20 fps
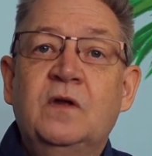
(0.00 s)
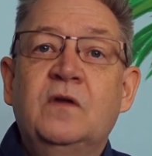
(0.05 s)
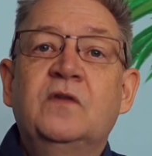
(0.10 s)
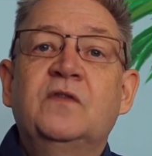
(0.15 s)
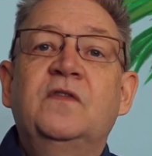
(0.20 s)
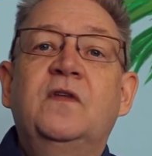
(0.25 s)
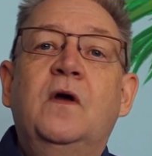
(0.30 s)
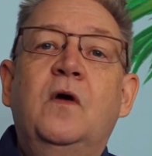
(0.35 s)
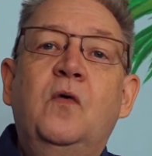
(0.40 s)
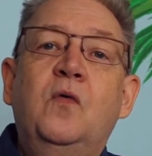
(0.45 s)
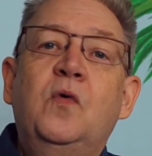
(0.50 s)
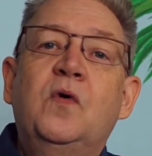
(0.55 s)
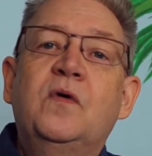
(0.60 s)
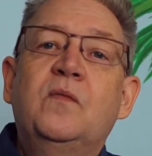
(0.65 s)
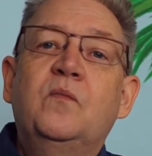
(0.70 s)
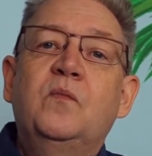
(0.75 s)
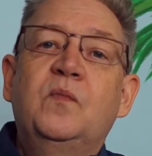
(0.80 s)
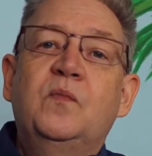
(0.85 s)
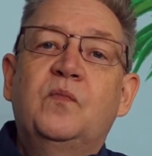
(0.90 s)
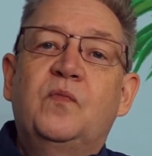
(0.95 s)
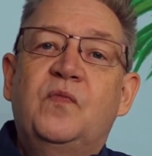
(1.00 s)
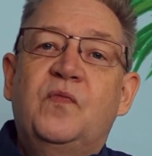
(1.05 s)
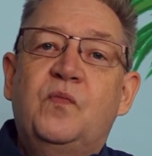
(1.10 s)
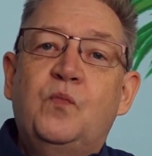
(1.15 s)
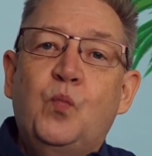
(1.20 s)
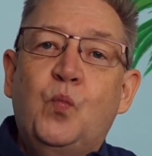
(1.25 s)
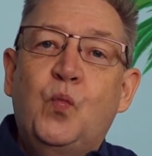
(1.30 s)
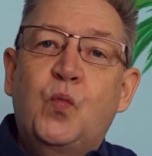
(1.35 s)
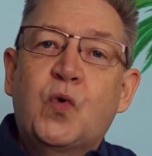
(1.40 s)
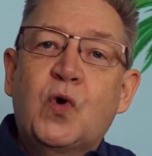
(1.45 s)
So
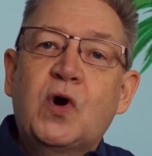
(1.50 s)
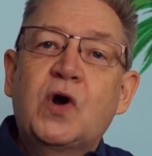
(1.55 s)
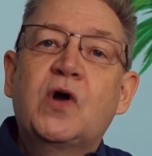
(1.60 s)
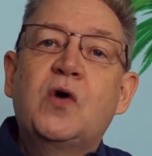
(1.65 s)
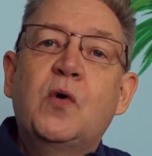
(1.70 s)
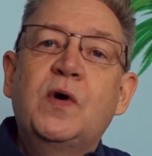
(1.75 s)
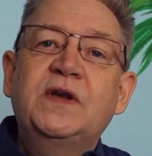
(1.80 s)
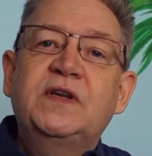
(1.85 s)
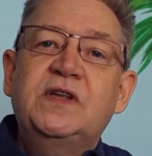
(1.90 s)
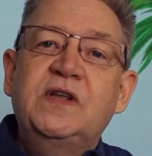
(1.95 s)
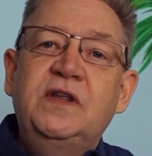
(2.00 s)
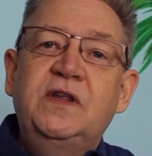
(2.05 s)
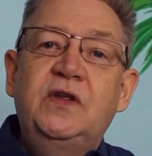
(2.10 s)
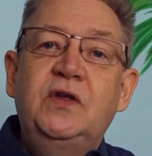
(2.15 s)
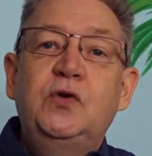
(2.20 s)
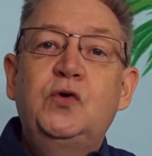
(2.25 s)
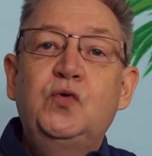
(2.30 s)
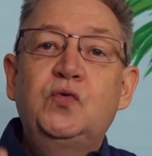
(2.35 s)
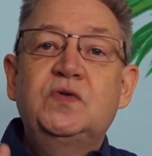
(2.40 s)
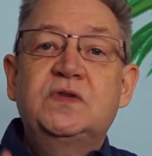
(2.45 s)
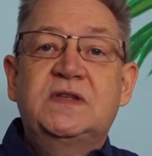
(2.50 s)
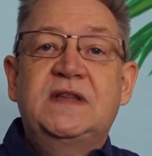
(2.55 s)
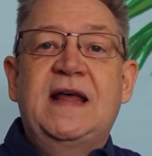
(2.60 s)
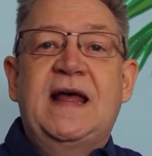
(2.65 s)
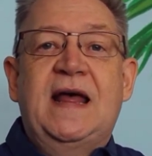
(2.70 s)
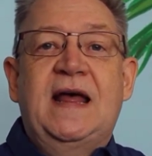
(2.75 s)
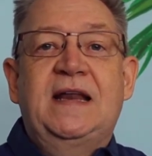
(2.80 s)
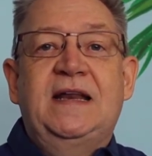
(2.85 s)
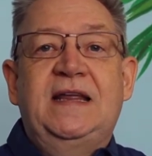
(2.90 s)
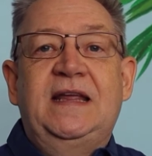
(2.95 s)
we're going to use
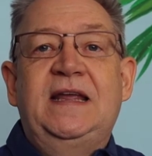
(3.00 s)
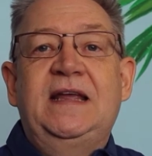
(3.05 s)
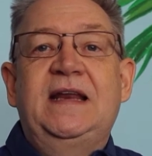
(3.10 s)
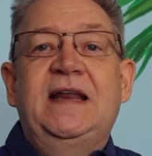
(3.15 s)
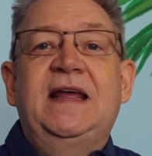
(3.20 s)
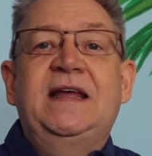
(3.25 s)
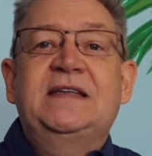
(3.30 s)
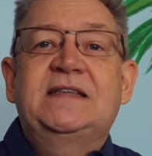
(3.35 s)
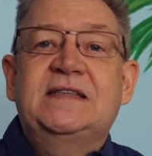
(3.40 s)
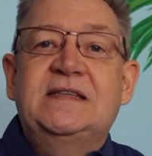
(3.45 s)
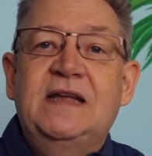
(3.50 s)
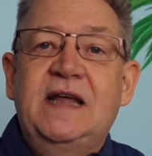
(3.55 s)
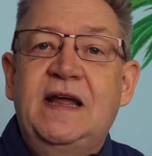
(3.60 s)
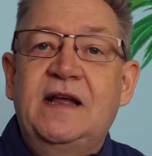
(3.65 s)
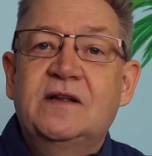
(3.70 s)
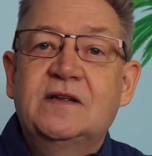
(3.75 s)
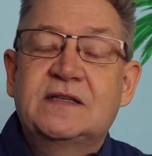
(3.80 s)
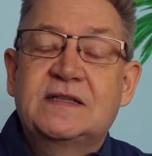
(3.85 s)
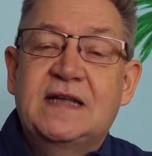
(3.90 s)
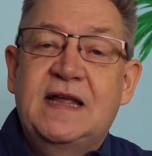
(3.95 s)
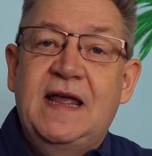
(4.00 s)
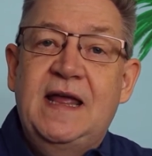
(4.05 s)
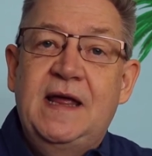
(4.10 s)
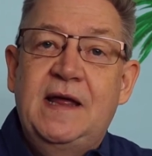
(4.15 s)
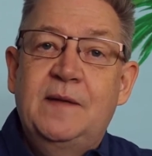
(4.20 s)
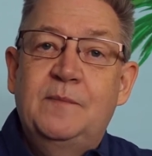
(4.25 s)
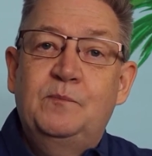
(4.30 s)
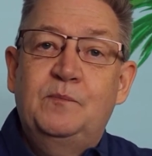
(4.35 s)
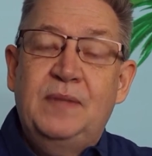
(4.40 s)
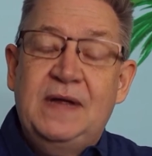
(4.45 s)
that in a sales
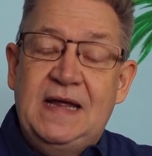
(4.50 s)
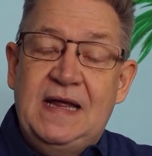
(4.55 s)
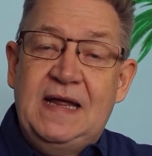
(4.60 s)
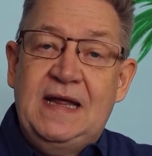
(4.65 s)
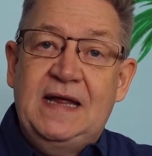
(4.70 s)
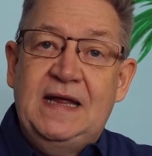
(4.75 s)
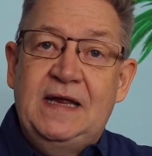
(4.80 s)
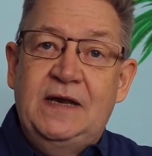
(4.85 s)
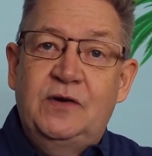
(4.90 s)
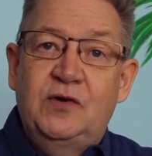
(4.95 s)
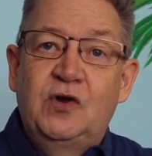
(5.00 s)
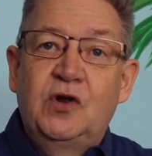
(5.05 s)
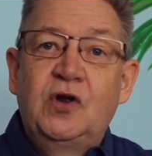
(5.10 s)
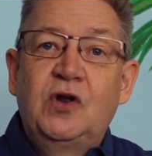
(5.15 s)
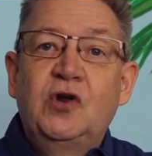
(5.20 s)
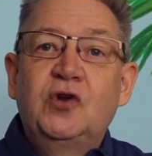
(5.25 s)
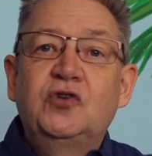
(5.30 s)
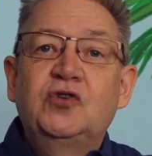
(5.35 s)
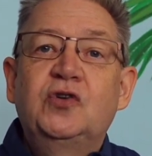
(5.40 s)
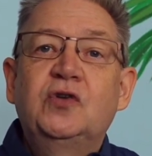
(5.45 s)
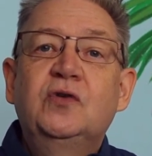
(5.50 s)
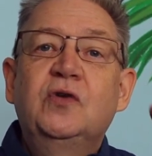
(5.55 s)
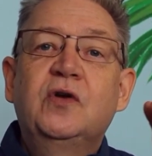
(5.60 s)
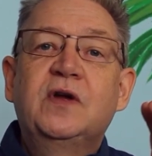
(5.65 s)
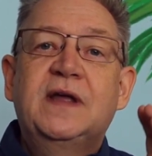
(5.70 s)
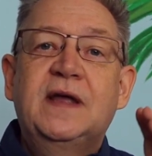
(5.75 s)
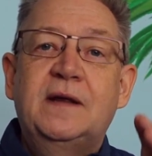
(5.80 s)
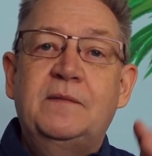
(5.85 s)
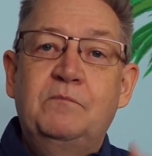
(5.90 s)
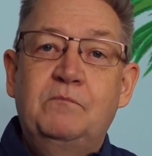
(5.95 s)
campaign to
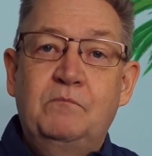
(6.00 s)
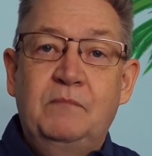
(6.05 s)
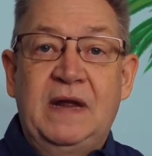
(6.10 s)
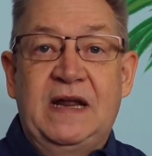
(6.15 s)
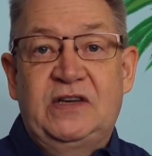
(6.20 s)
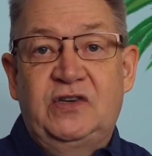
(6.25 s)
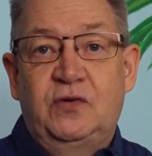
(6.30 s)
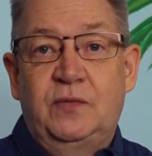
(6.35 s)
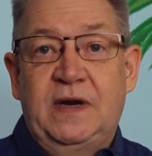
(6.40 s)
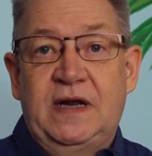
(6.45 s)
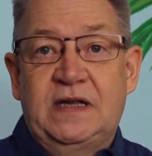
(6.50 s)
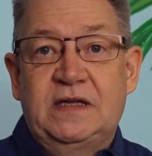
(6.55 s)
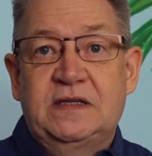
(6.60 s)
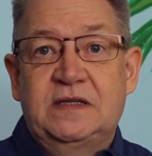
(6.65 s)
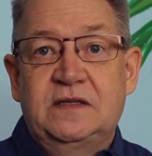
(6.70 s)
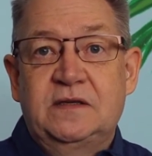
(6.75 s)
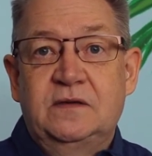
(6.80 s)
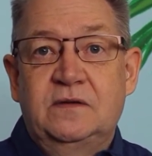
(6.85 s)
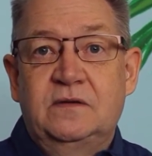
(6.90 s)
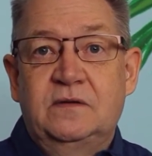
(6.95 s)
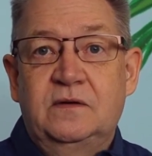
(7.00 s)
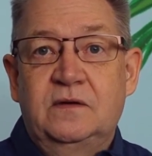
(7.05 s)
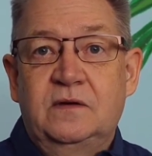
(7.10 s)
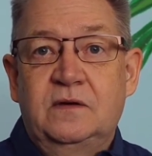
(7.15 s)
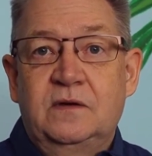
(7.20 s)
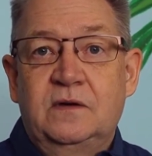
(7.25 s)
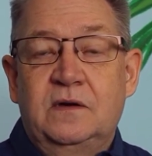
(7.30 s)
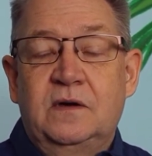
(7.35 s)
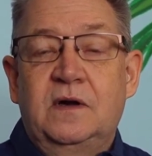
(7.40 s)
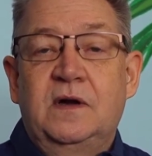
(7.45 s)
look at metrics.
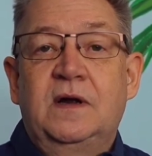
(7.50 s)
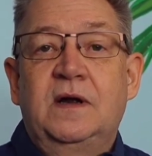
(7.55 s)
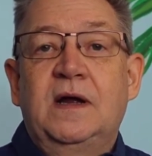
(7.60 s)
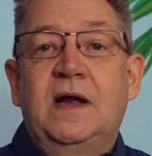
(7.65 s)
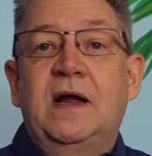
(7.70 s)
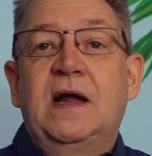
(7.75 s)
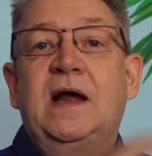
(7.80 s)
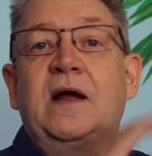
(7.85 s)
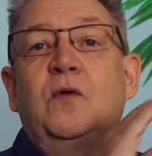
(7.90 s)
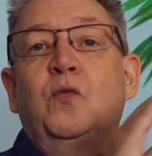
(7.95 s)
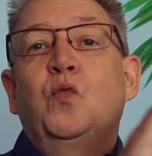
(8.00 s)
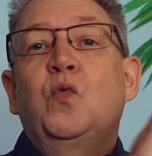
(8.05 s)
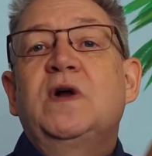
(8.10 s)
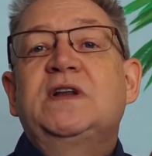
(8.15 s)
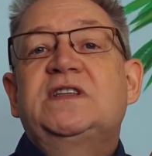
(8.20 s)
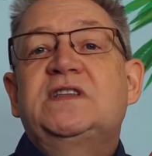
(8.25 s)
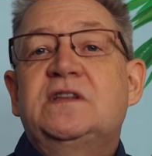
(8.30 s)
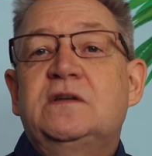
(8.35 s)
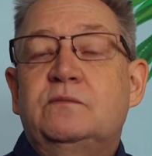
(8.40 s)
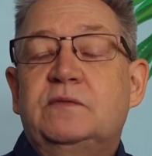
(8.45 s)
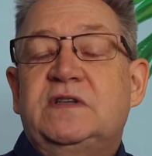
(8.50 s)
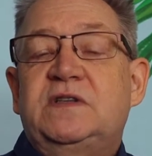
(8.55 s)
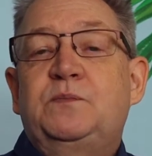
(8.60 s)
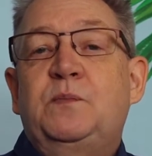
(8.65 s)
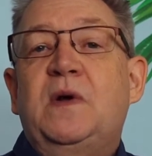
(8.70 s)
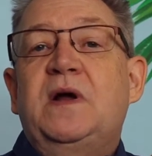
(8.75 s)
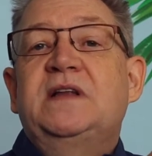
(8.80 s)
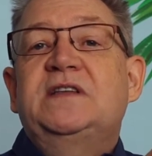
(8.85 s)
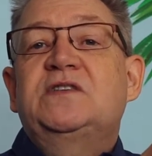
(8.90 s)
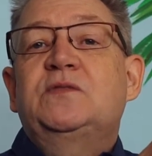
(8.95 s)
What's the
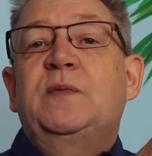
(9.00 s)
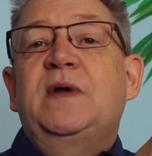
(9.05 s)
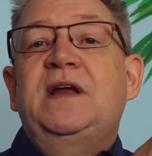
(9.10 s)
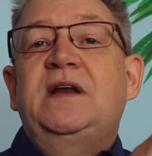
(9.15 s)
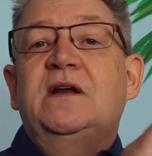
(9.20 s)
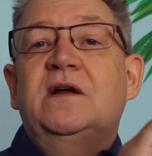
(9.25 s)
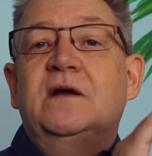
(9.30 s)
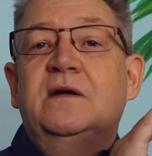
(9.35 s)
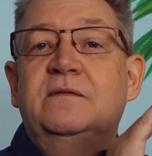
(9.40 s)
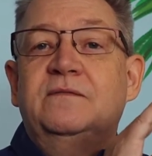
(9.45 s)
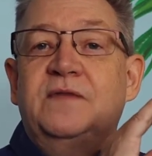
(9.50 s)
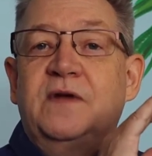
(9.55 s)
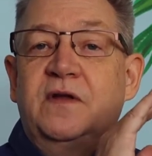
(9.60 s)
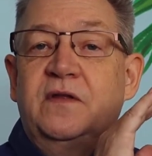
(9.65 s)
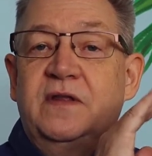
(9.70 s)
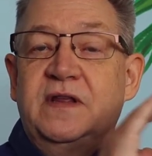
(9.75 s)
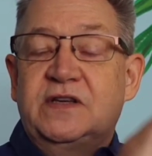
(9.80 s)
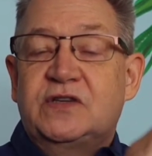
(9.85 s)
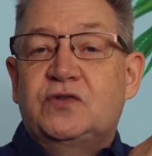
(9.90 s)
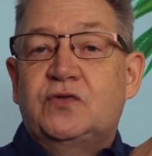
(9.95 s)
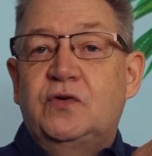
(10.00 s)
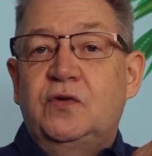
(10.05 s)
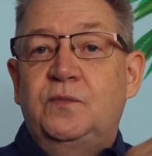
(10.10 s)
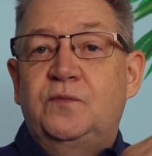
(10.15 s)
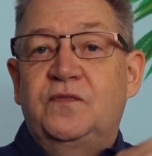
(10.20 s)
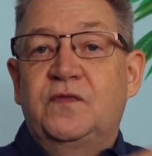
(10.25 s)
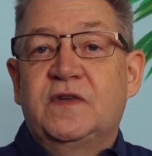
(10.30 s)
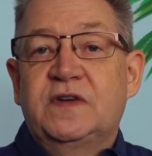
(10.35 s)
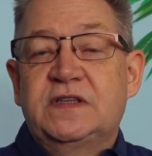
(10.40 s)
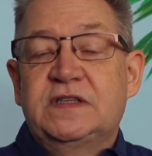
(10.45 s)
response rate of this
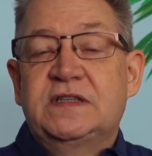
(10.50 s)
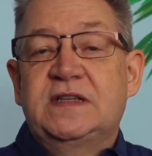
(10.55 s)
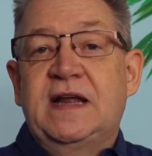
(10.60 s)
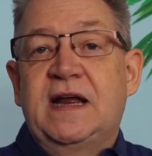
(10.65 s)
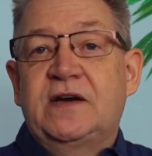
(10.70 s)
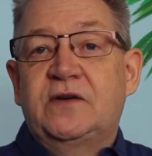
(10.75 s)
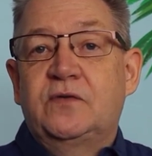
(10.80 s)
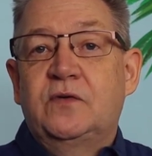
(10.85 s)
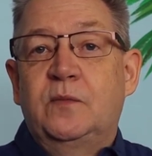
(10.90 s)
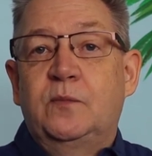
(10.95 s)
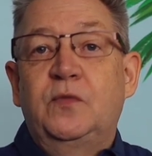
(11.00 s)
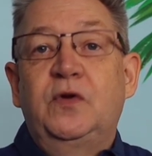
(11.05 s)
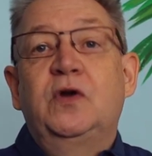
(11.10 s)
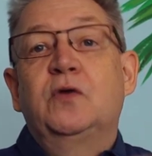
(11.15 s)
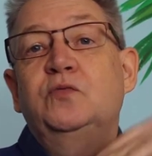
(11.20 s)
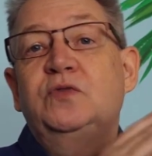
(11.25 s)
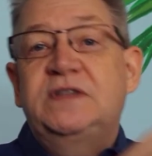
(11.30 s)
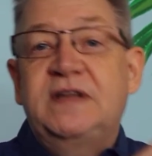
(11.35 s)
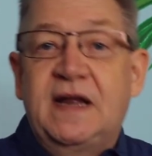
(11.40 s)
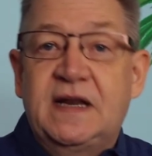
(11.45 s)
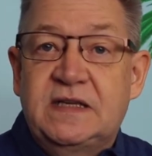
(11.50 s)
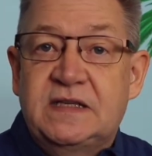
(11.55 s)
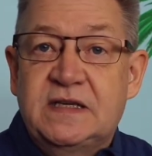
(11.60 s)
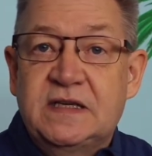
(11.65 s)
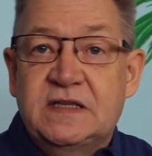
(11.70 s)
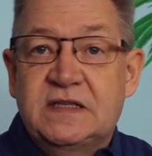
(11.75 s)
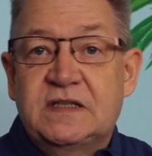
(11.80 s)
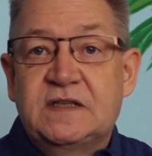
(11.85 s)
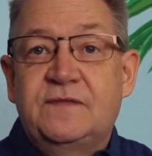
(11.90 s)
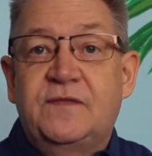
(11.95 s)
group versus that group? You know,
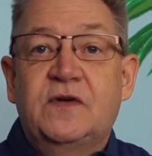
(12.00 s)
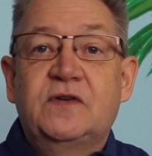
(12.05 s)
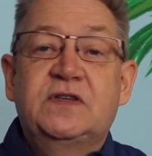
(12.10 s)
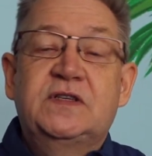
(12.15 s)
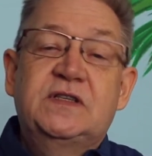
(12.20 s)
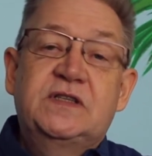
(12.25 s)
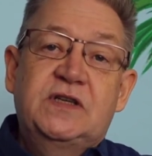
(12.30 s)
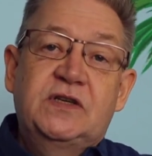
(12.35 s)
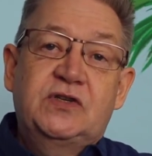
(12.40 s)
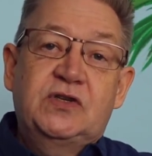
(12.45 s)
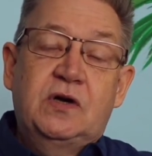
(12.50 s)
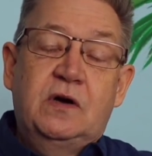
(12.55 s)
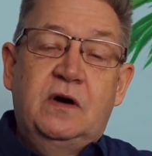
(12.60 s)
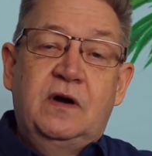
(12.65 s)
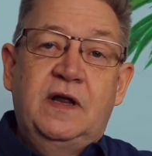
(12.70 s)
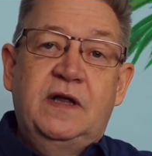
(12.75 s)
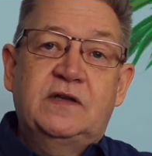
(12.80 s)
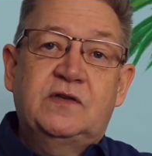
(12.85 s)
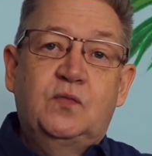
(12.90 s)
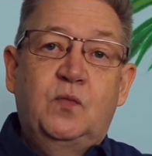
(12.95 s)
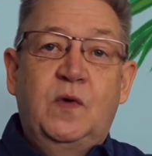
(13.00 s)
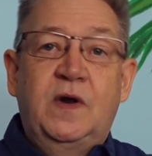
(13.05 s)
dentists versus attorneys.